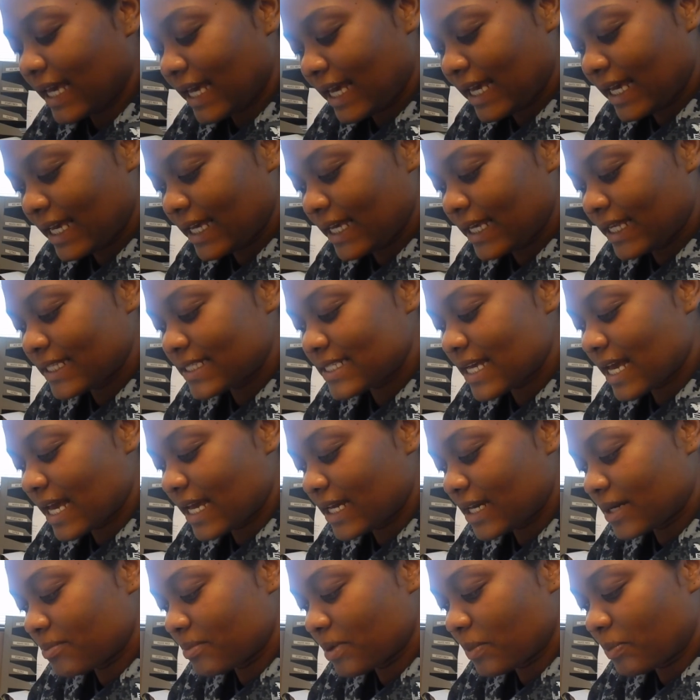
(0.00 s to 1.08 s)
And I
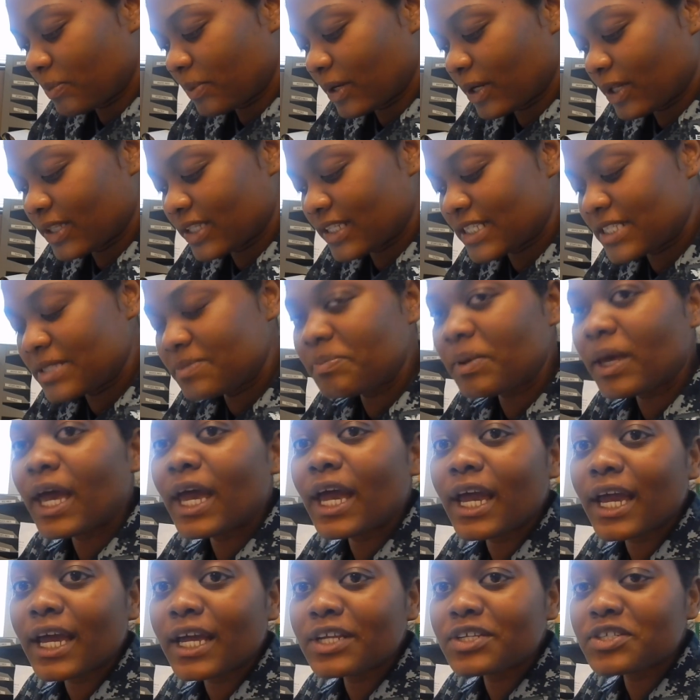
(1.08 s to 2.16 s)
come up on this
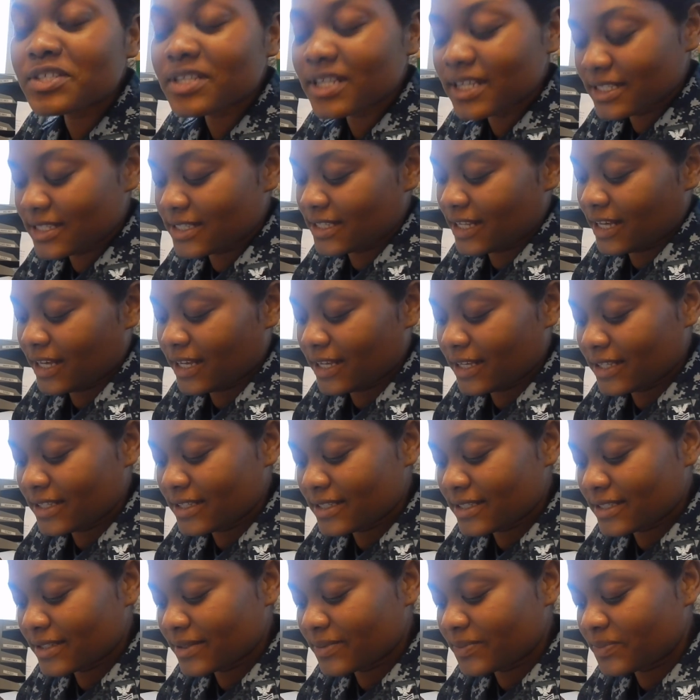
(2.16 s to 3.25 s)
page that
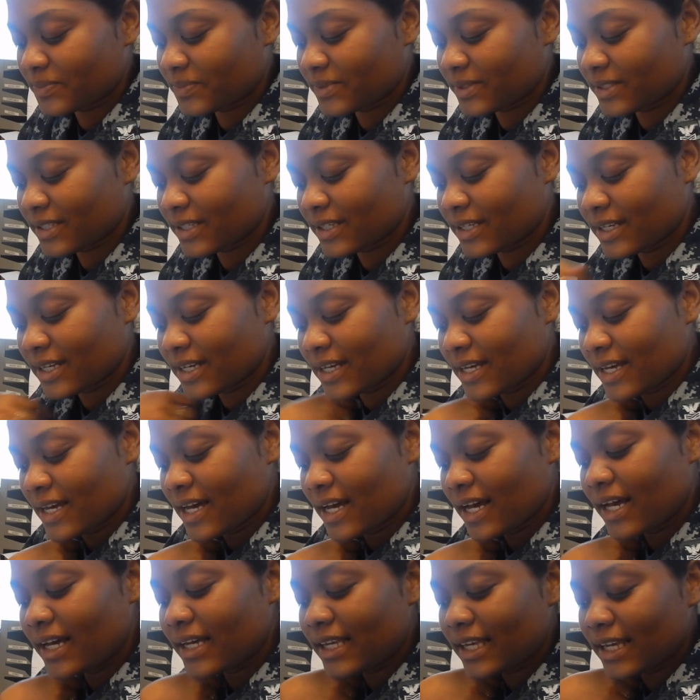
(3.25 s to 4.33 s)
says
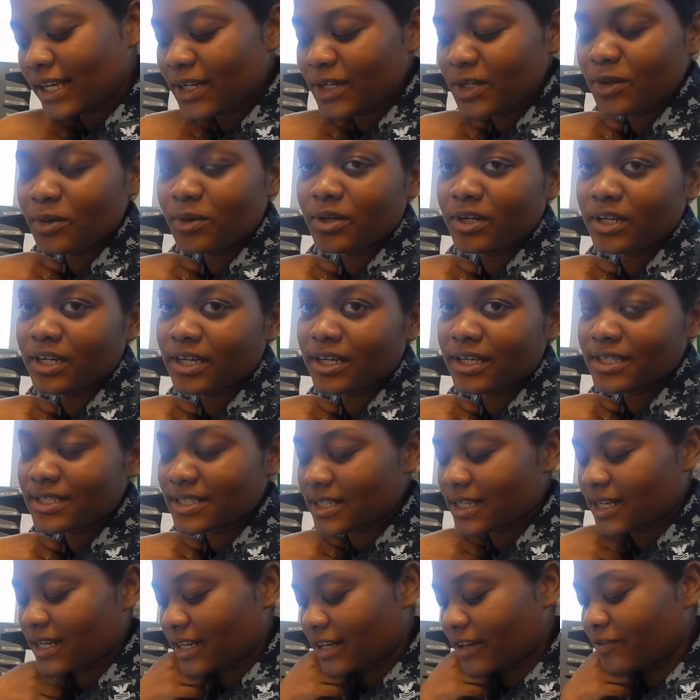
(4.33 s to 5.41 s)
Again noted is
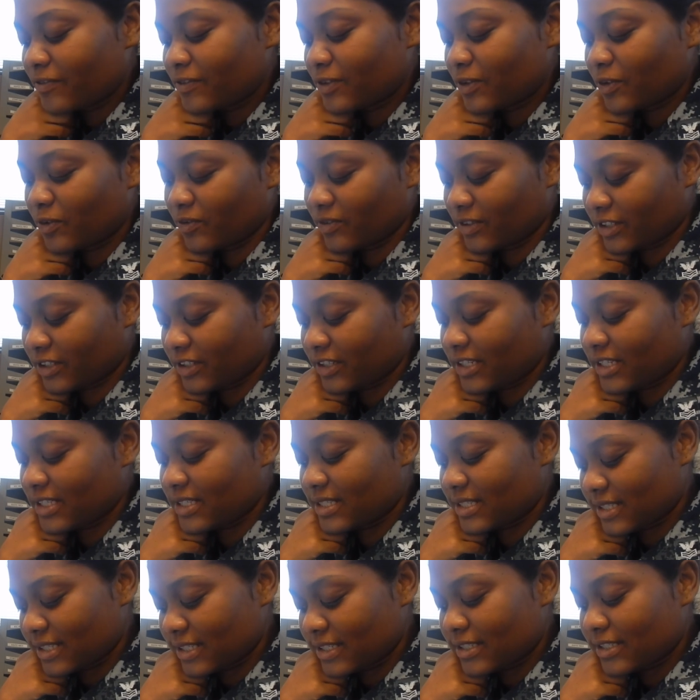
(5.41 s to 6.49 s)
a left ovarian
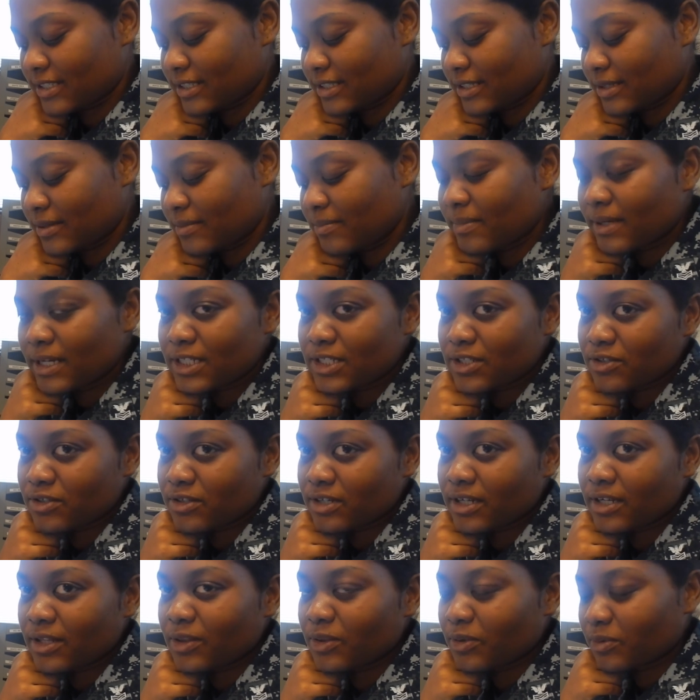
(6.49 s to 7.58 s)
cyst
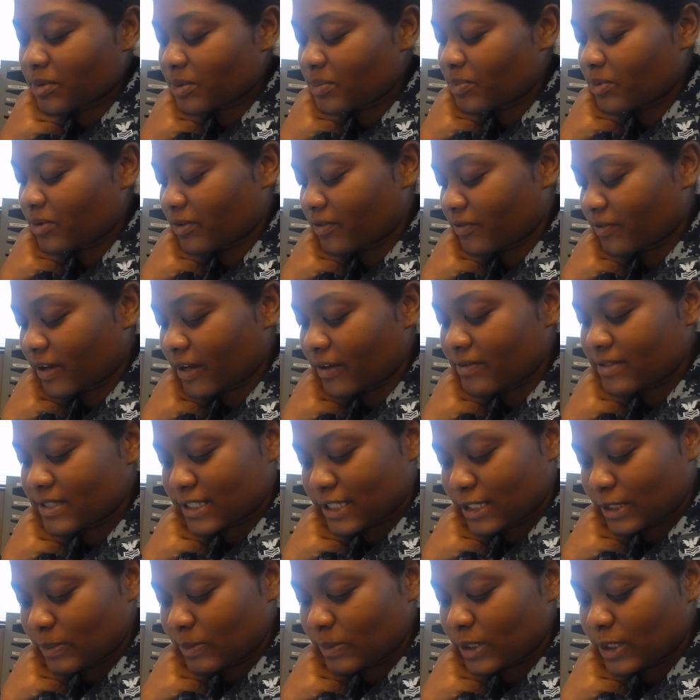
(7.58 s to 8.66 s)
measuring 3.5
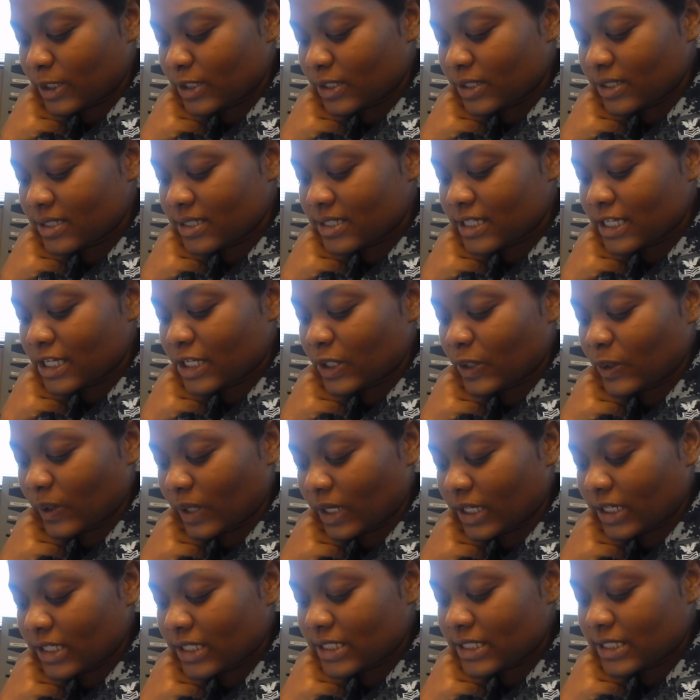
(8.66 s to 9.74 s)
centimeters in
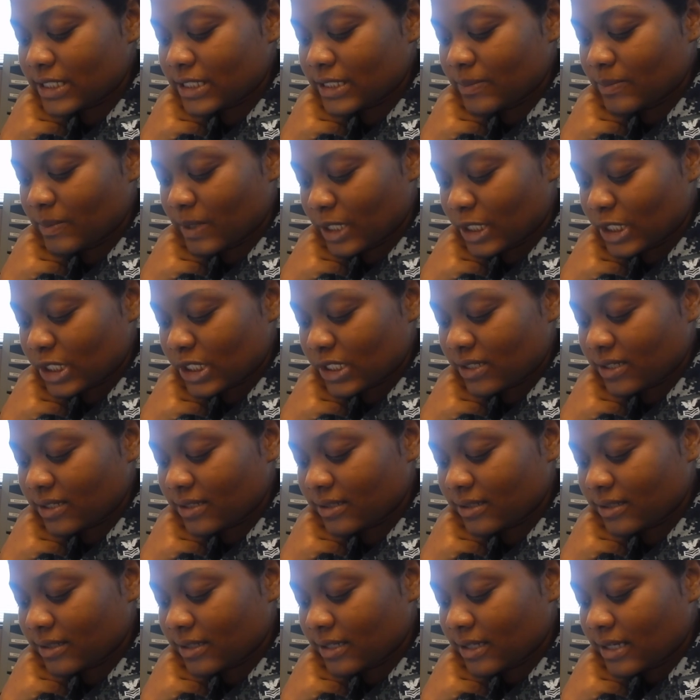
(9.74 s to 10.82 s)
greatest dimension.
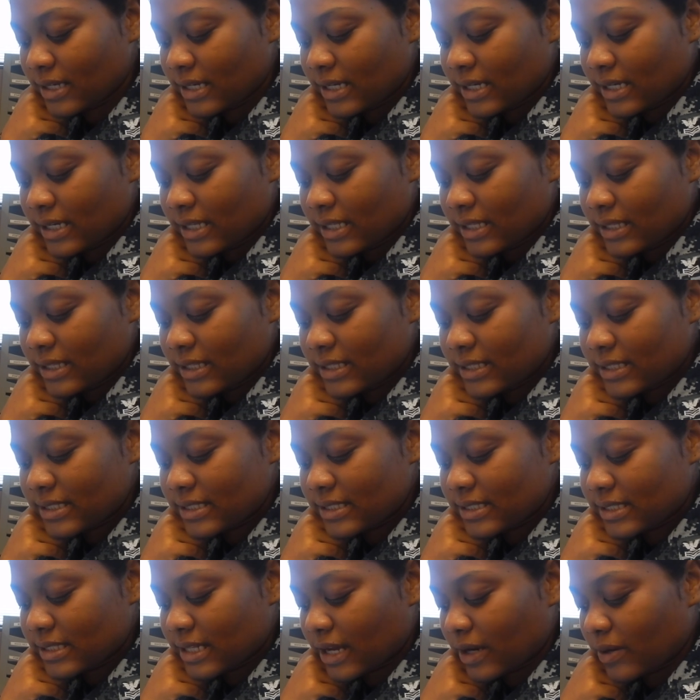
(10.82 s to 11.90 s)
This
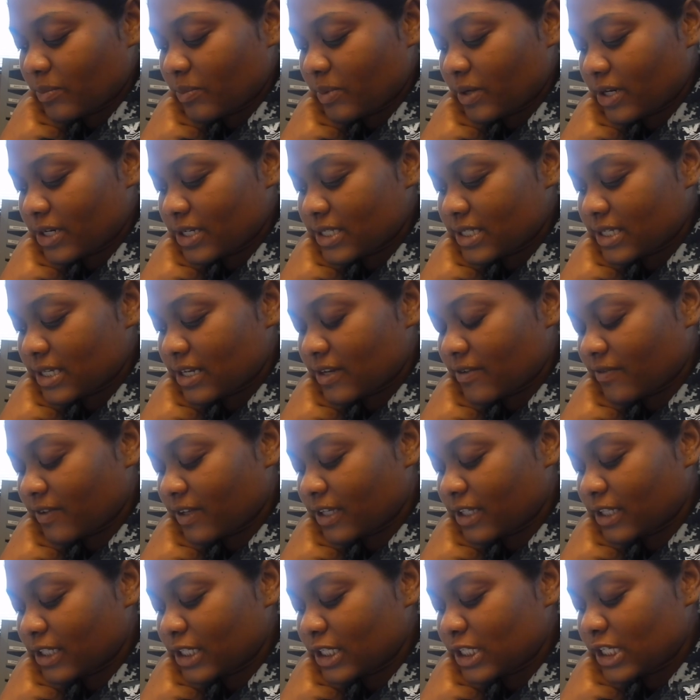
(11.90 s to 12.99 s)
does not appear
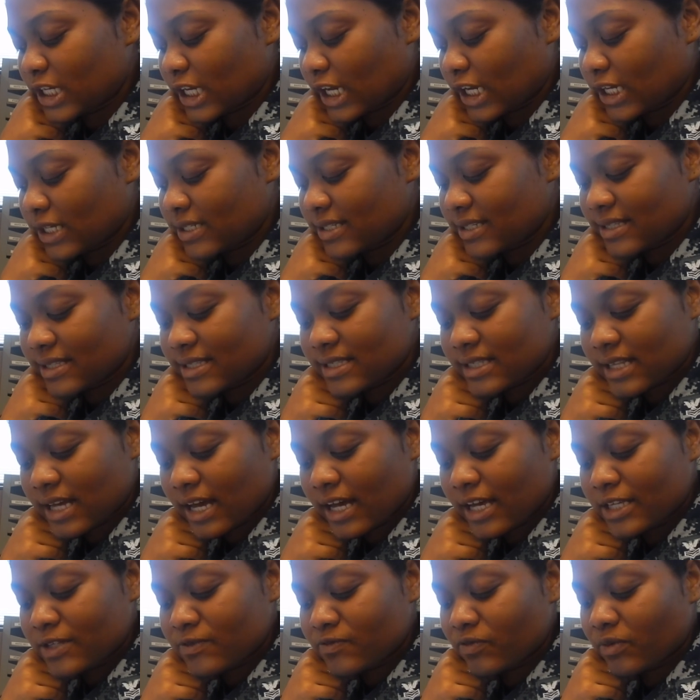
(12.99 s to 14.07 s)
significantly changed in
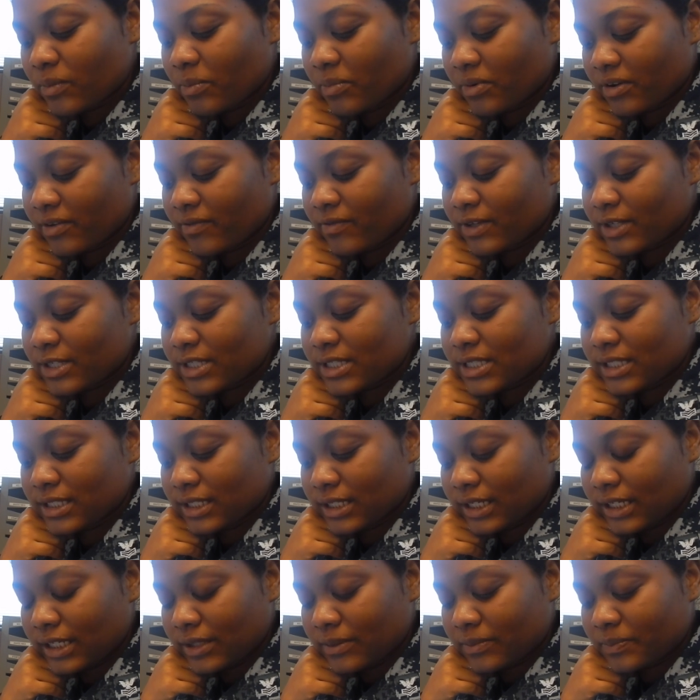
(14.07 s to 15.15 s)
size from previous
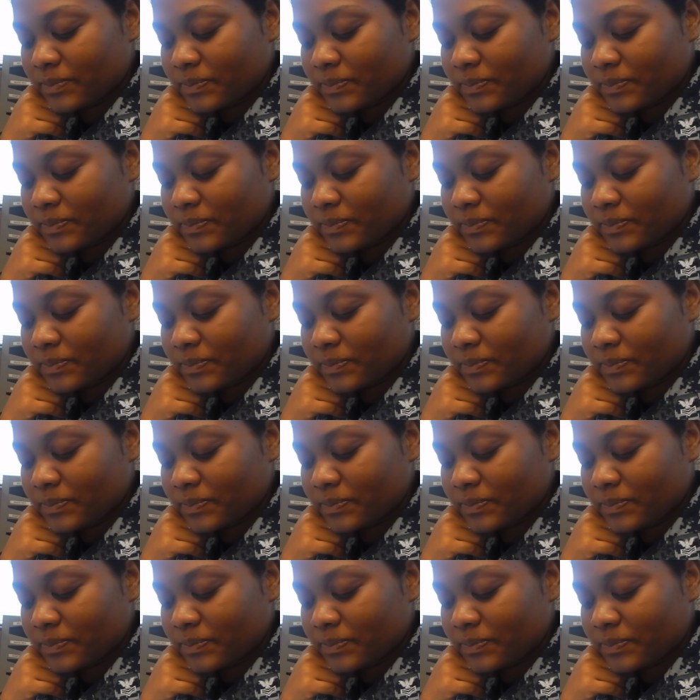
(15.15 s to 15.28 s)
study.